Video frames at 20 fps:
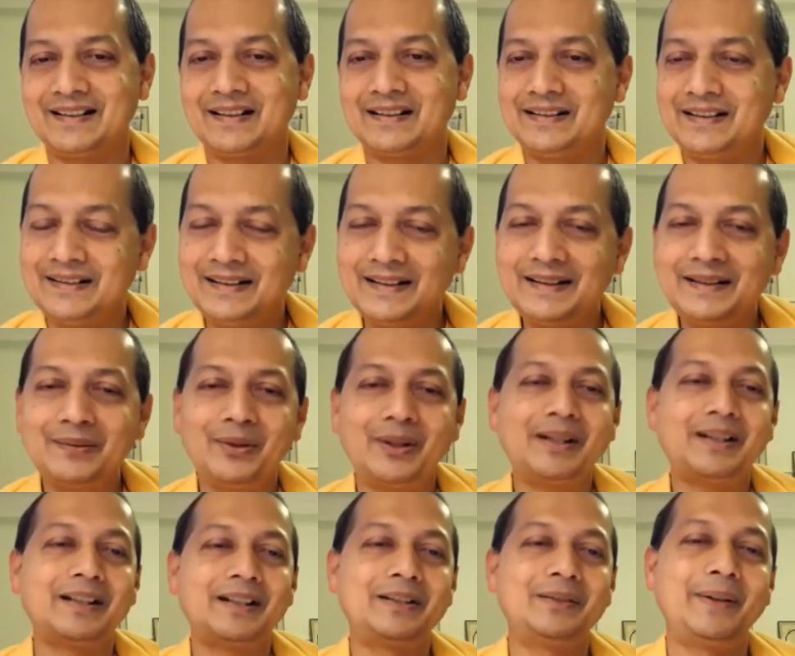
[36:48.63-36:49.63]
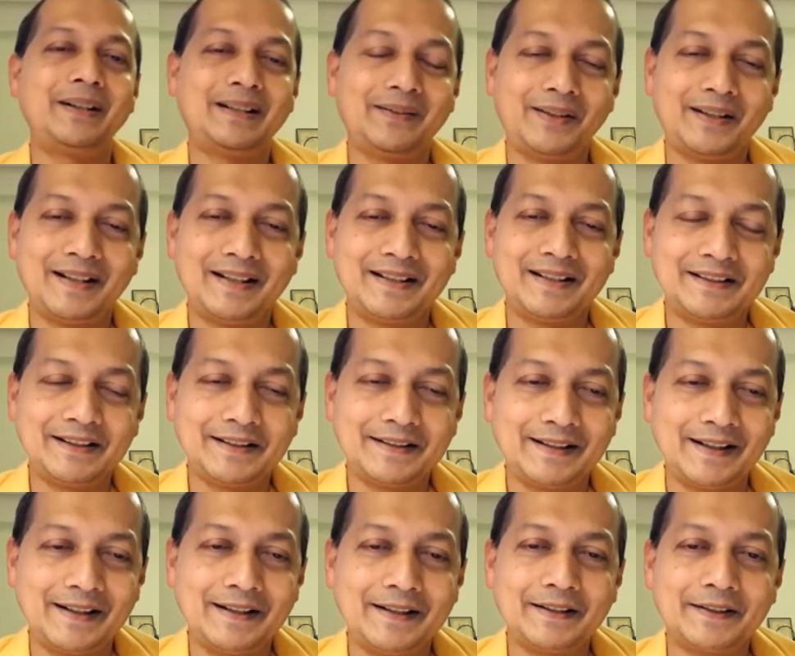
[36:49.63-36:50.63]
This is what Advaita Vedanta is
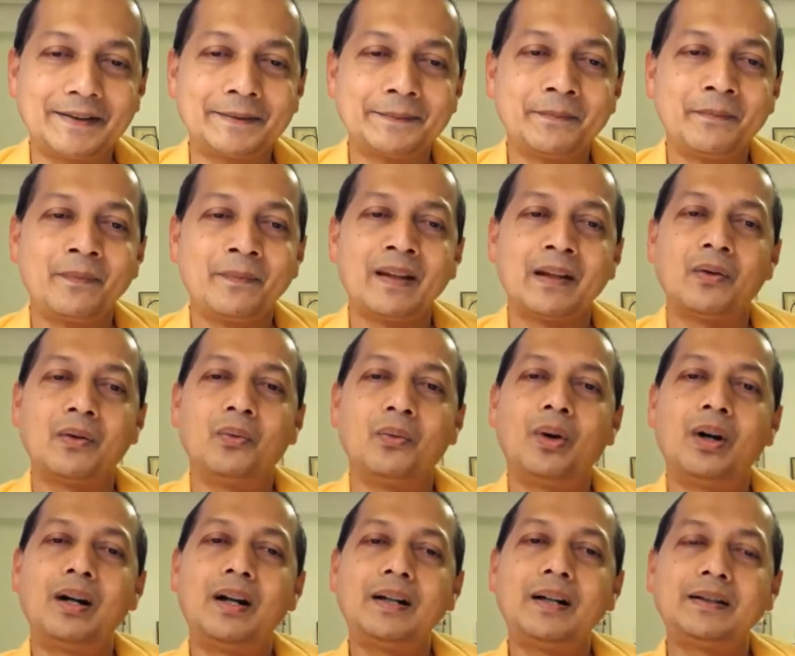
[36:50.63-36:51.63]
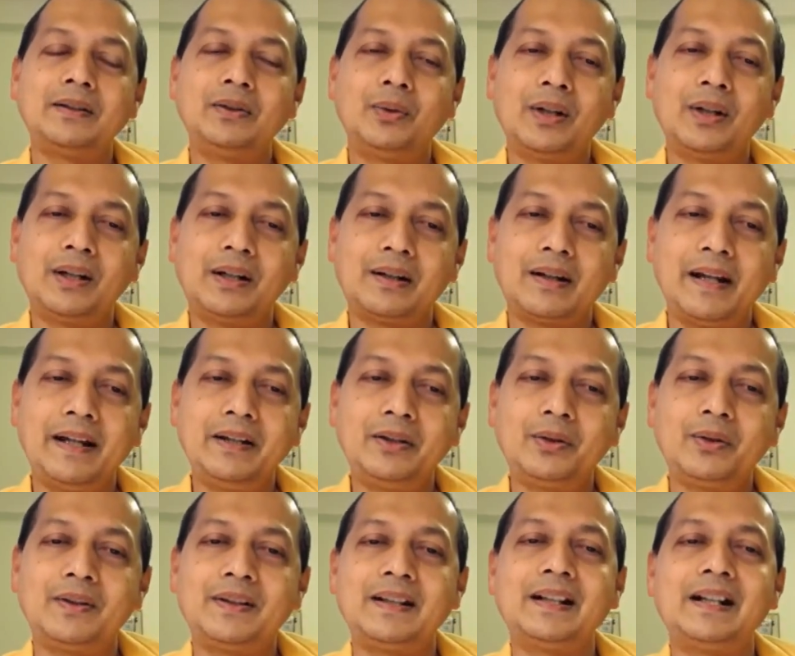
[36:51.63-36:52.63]
telling us. What you are trying
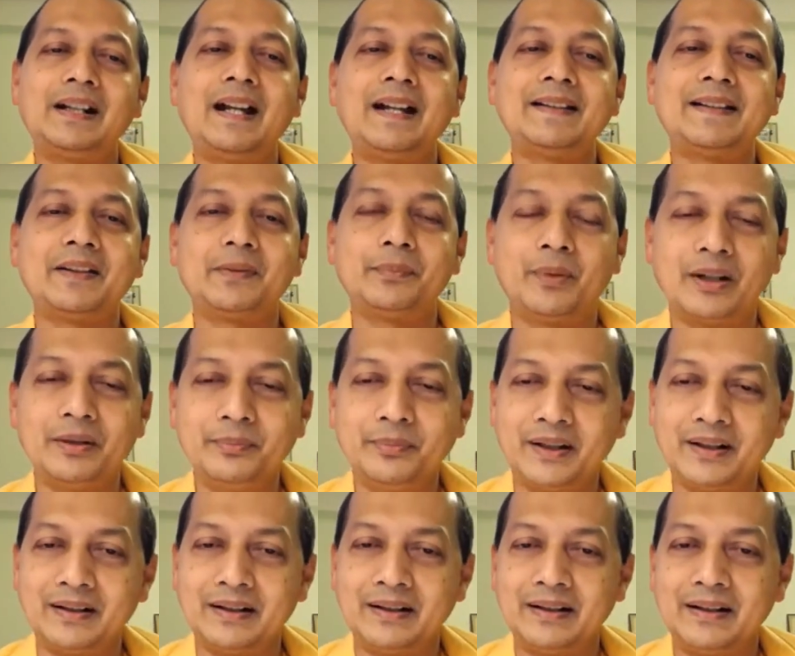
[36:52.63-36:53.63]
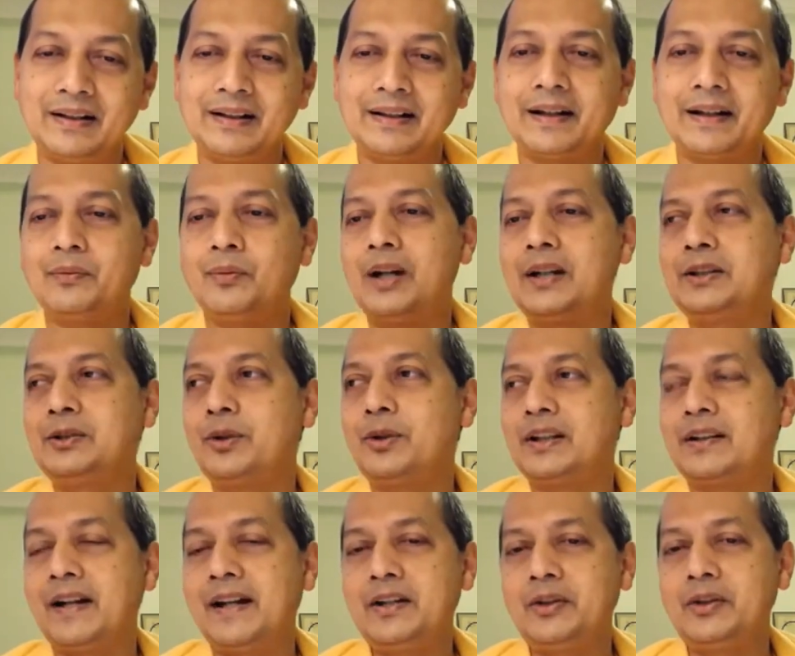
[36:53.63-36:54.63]
to realize as Brahman and what you are
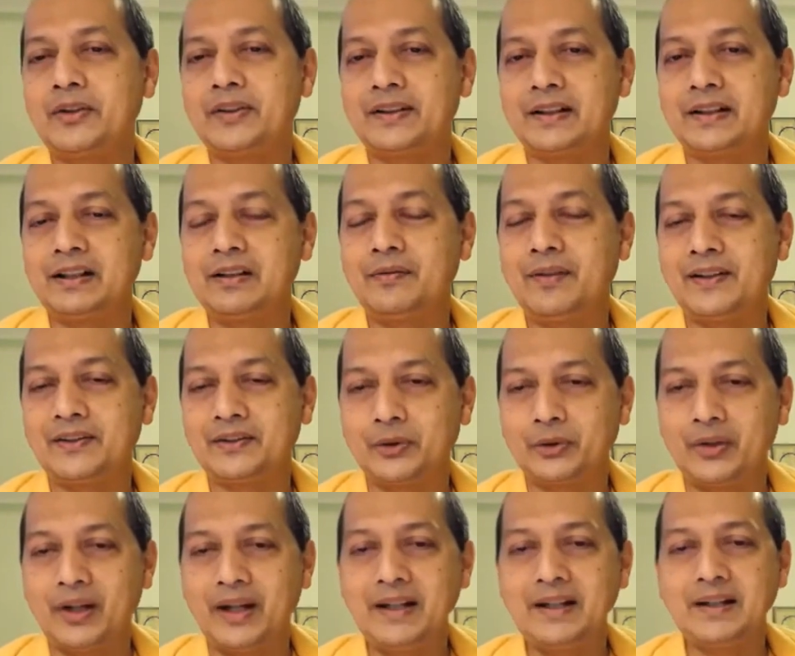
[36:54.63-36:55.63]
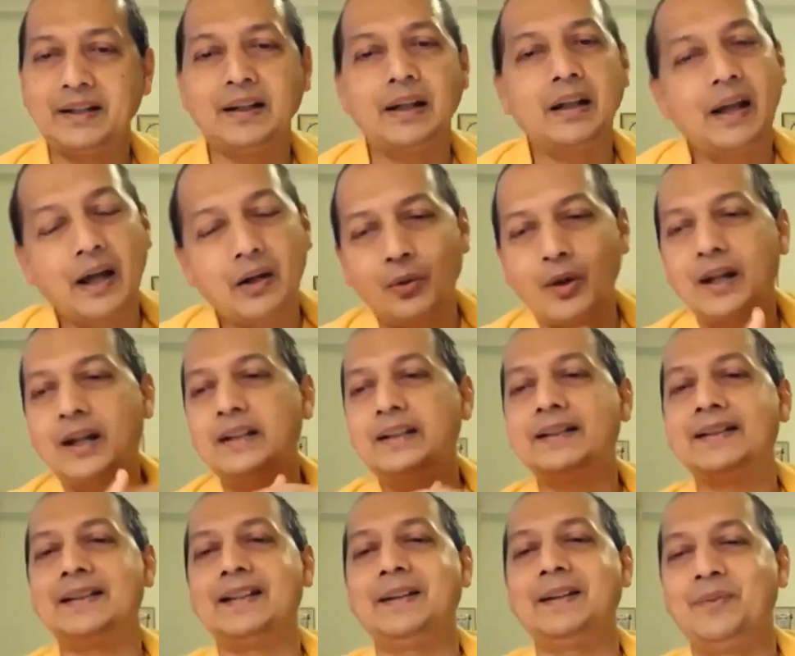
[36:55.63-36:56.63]
trying to serve as society are one and
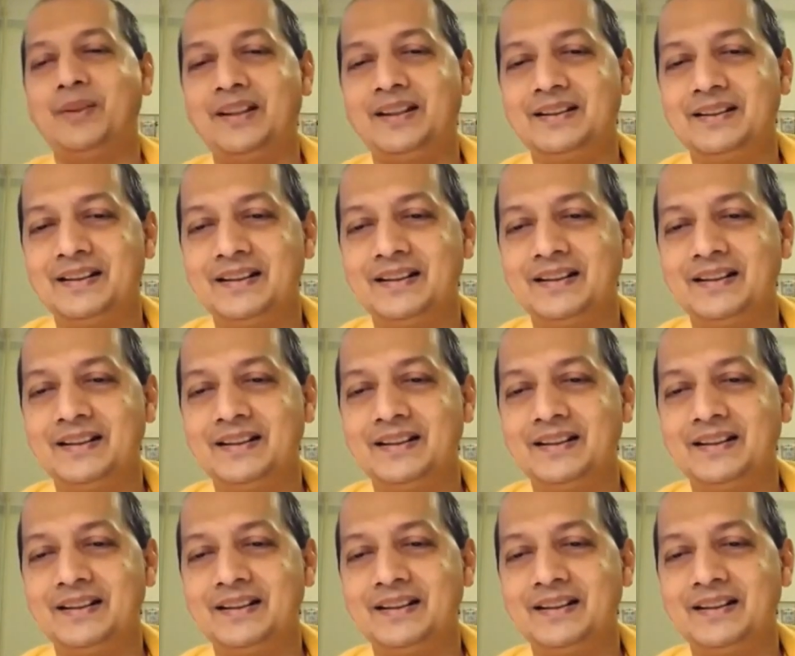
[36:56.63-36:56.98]
the same thing.